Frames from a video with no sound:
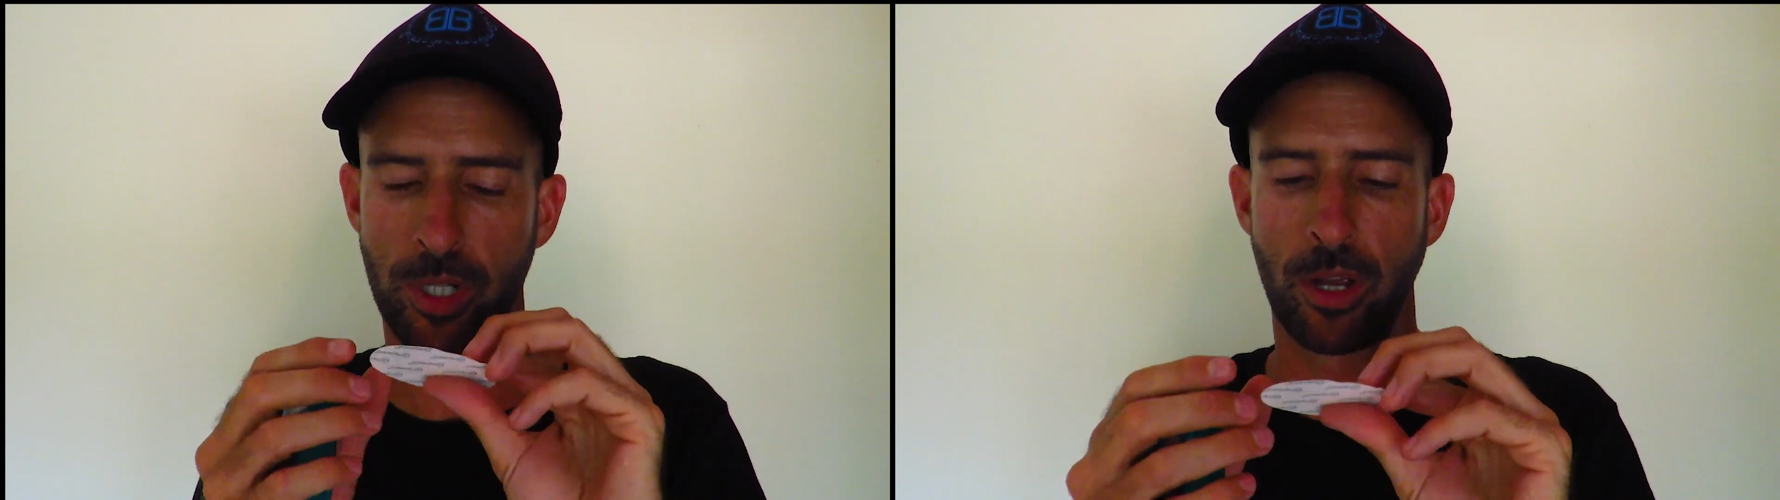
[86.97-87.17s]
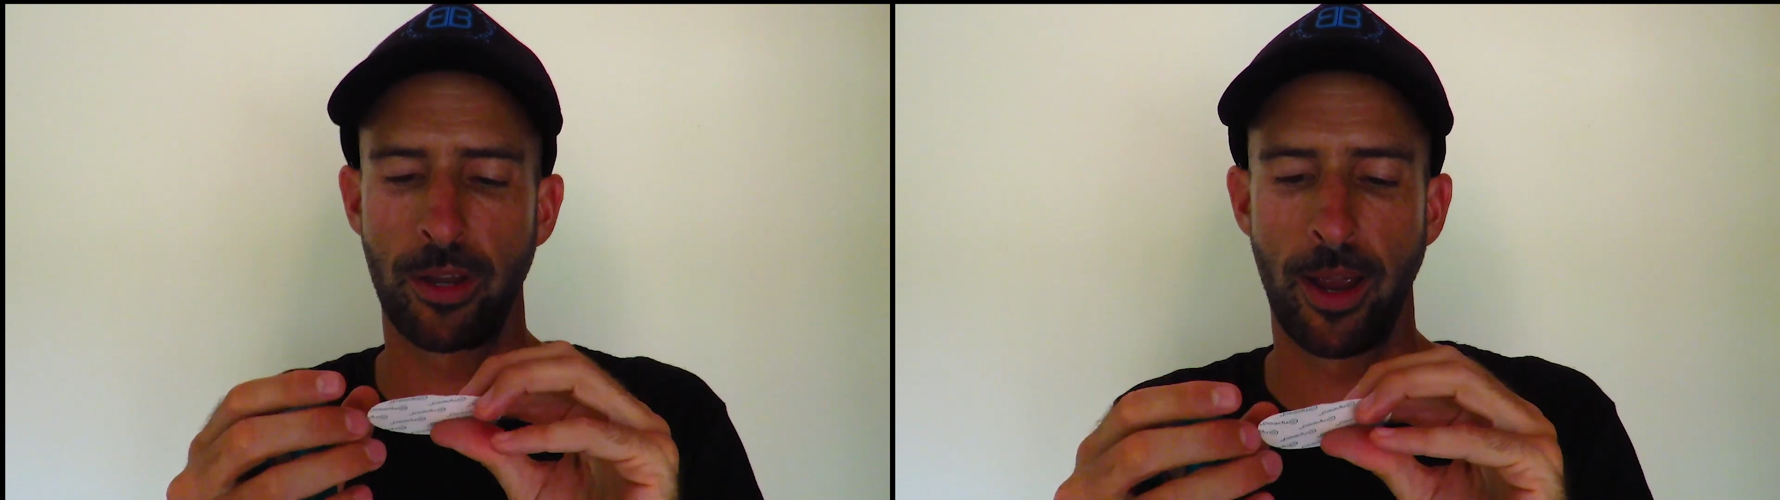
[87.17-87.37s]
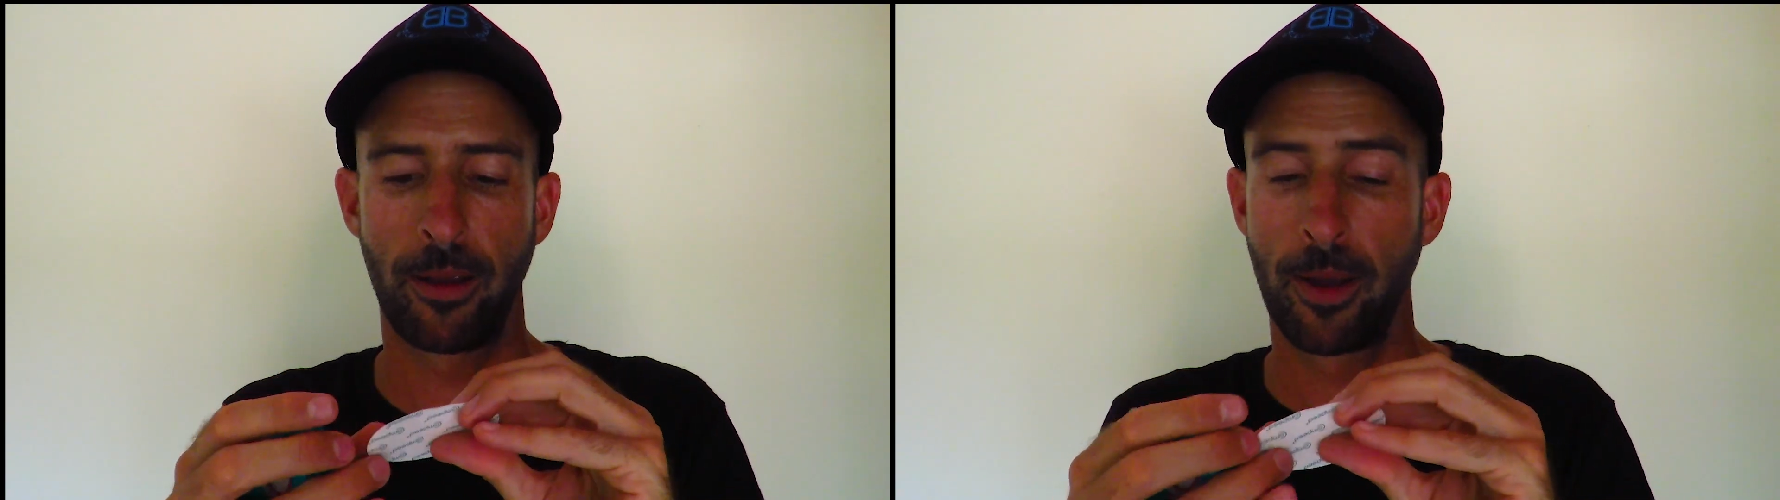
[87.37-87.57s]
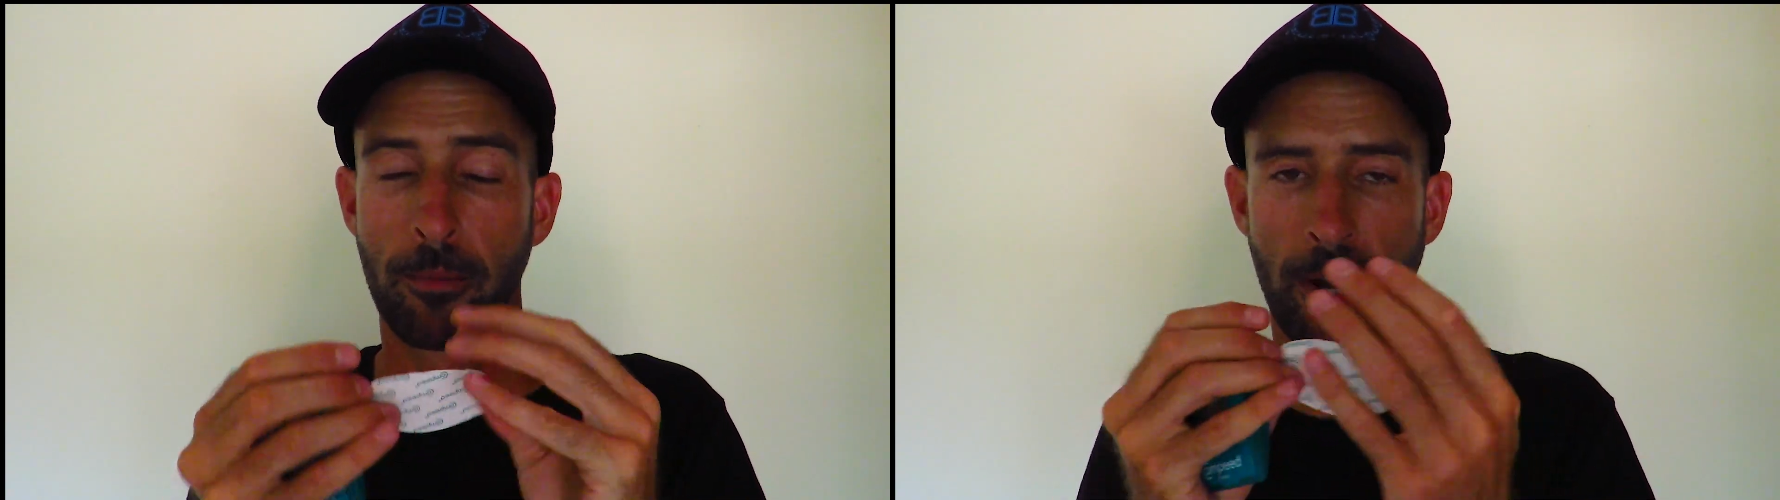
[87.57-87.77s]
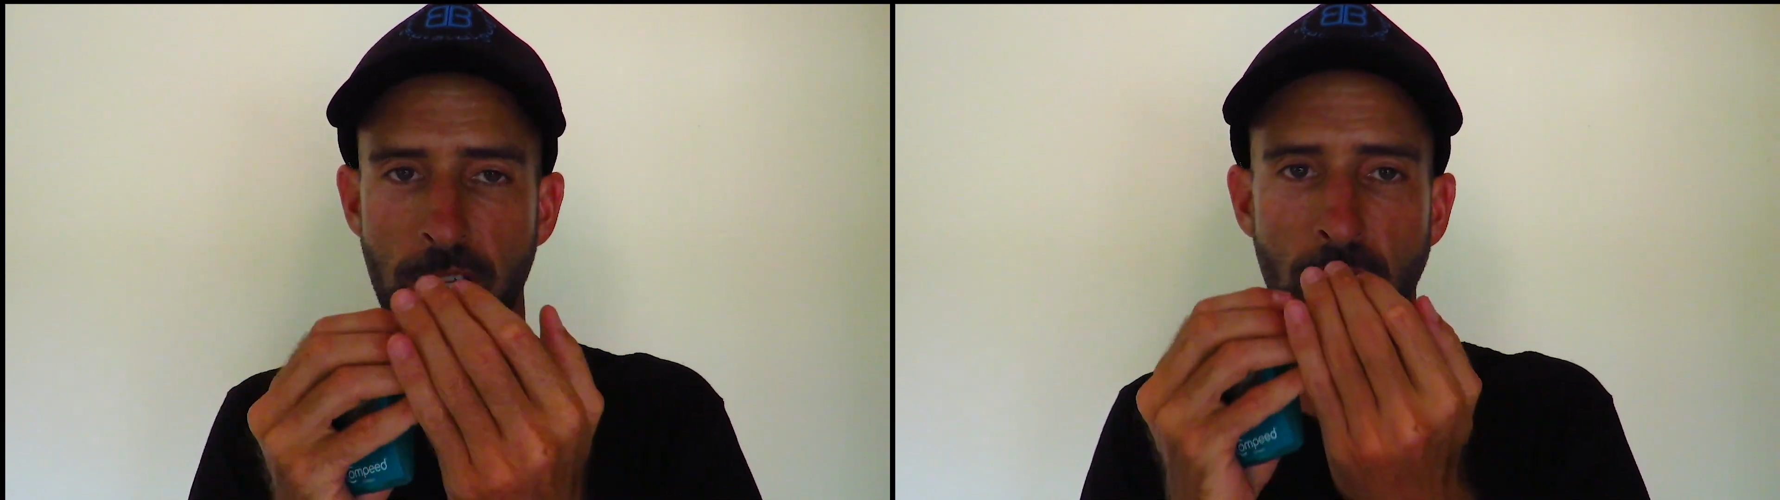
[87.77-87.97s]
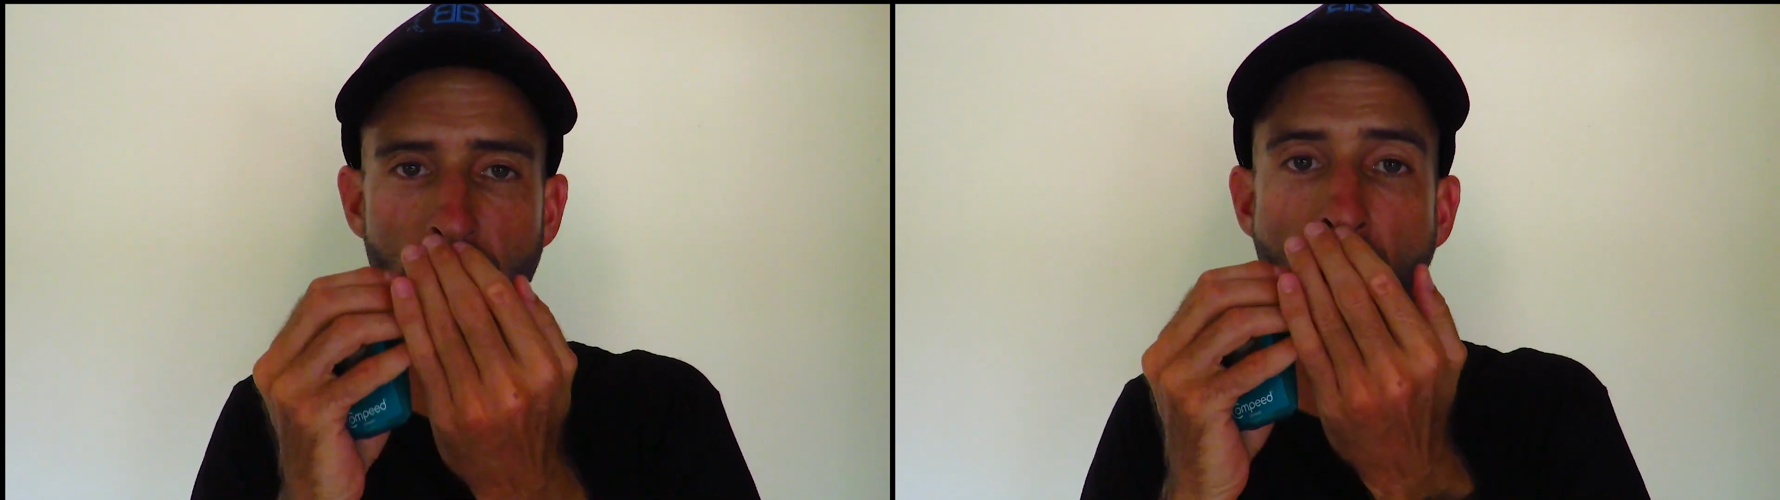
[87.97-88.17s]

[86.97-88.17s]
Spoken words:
So yeah, make sure